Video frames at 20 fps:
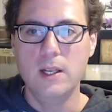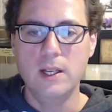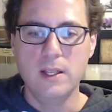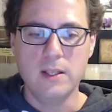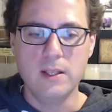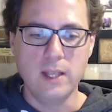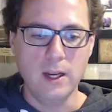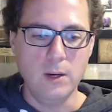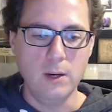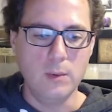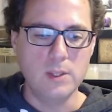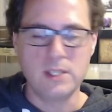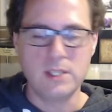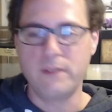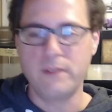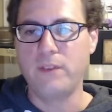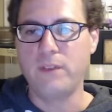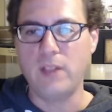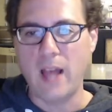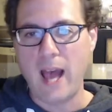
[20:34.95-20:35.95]
there was a
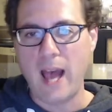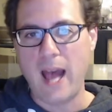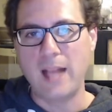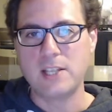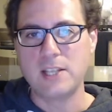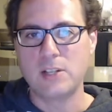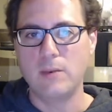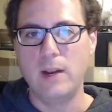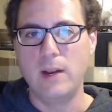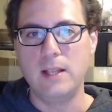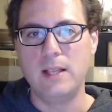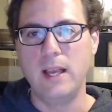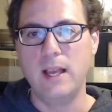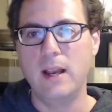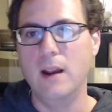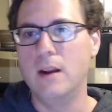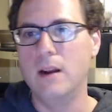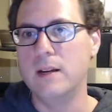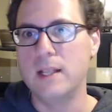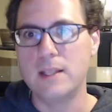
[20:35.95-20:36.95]
flask right
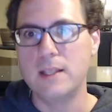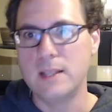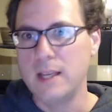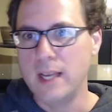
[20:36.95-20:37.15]
there.